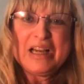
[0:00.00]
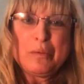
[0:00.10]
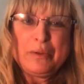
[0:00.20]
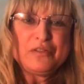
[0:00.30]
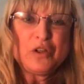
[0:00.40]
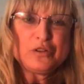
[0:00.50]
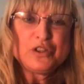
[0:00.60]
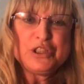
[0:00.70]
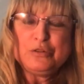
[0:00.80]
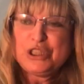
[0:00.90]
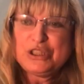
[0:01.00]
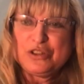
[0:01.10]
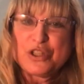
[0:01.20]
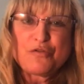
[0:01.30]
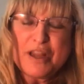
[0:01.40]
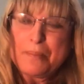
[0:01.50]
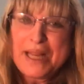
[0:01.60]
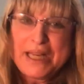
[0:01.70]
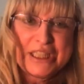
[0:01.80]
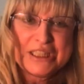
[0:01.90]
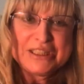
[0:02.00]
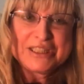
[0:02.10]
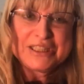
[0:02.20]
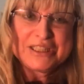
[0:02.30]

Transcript: we've got two Jews, three opinions,